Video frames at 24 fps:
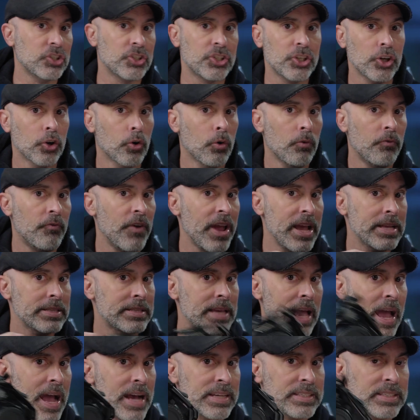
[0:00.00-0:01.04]
still
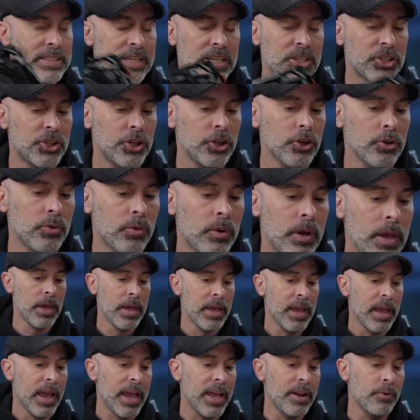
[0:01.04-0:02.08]
fantastic too.
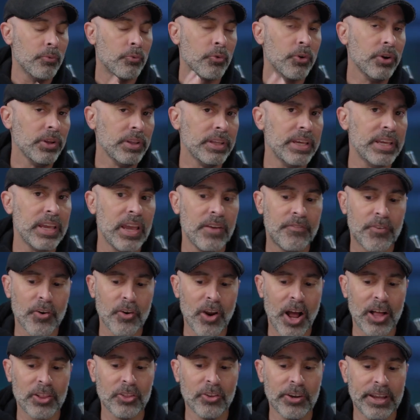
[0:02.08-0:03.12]
And really, if you're
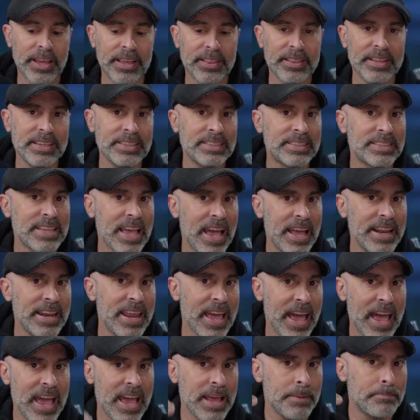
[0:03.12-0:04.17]
not looking at these
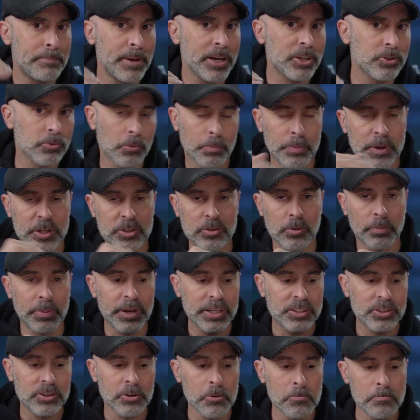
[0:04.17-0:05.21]
head-to-head, pixel, pixel,
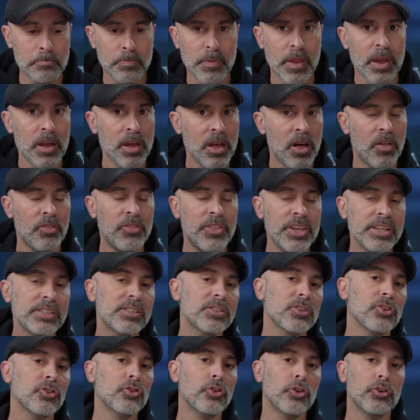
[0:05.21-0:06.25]
pixel,
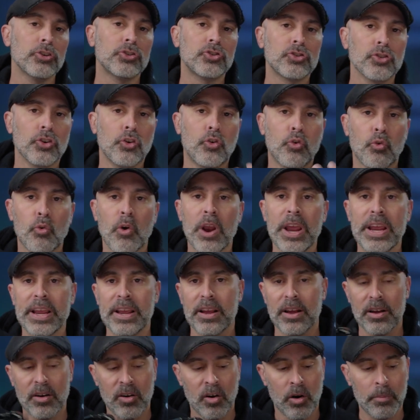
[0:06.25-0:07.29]
this looks
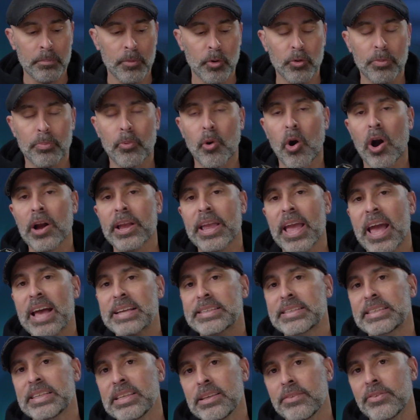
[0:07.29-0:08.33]
great on both
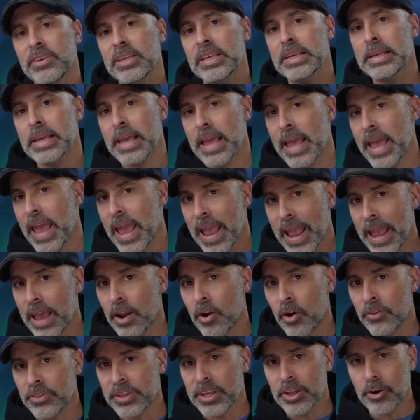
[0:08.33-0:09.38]
broadcast T V
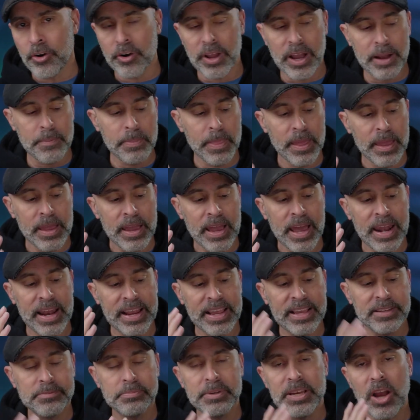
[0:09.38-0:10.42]
and on the internet, and it
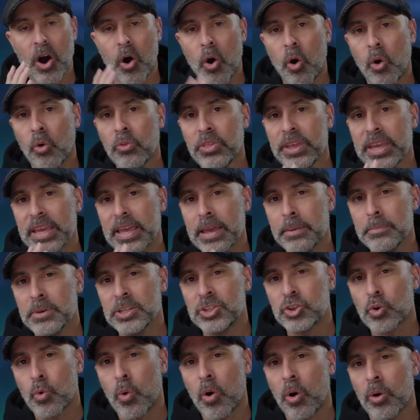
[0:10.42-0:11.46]
gives me all the
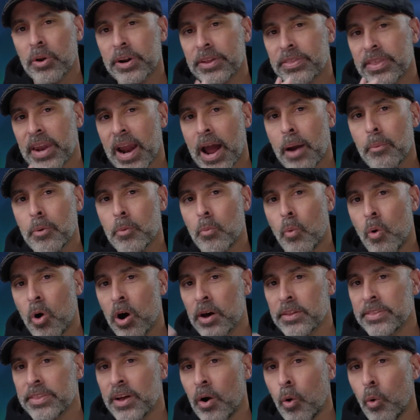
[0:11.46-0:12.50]
image quality that I would
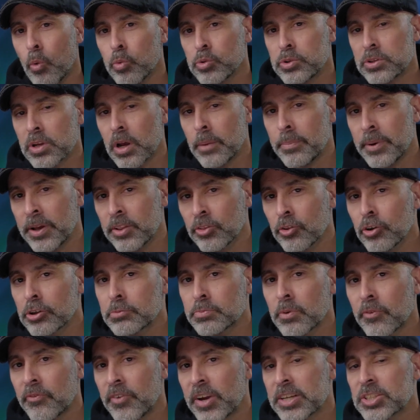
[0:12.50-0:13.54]
want that holds up and
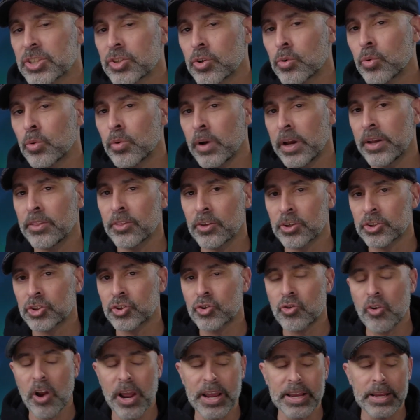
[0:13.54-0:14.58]
looks professional and looks
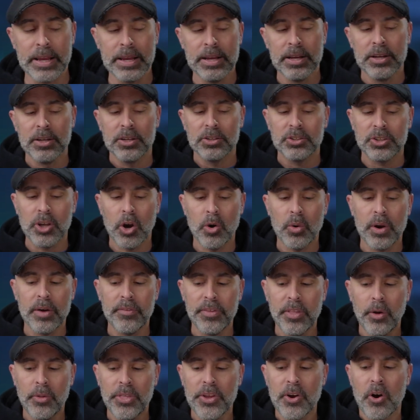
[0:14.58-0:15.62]
great. So
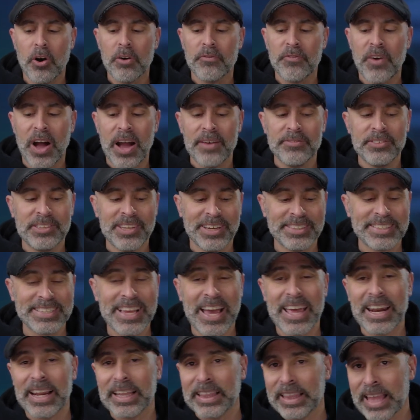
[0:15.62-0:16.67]
even though the R five does
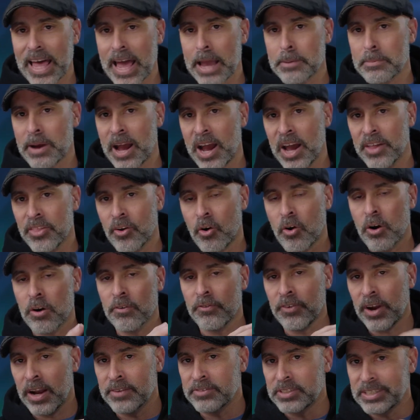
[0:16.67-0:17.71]
kind of lag behind the
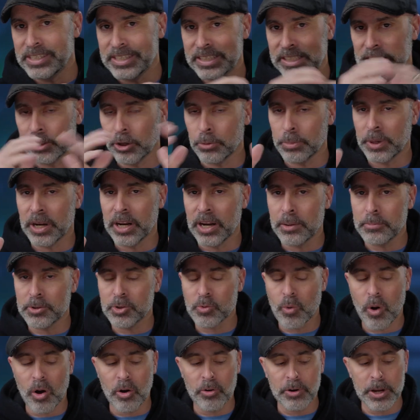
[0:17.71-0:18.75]
R five C a little bit in
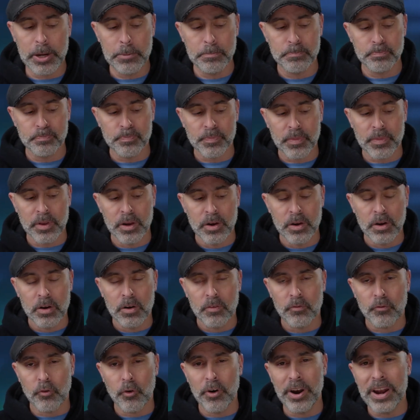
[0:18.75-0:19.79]
image quality,
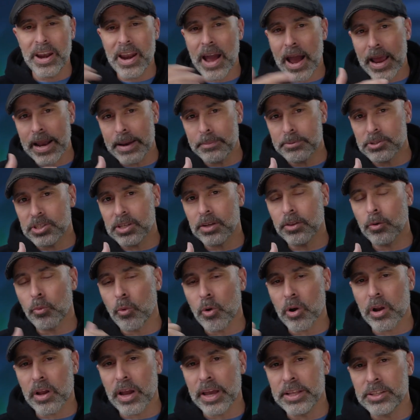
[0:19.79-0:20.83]
for ninety percent of the
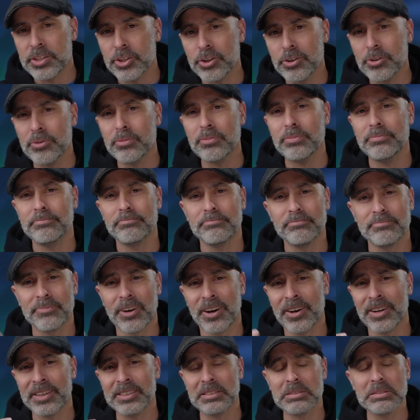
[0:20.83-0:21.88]
work I do,
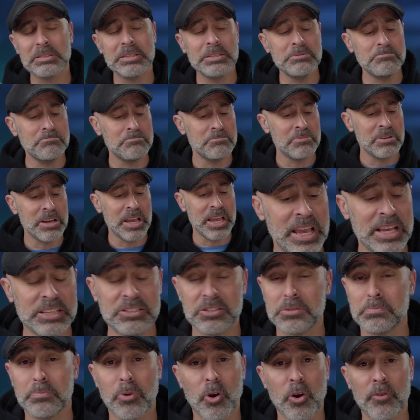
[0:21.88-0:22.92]
honestly,
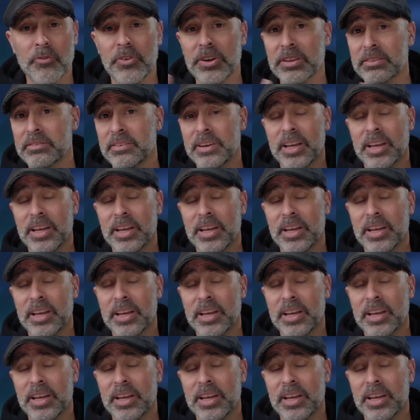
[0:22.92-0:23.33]
it's perfect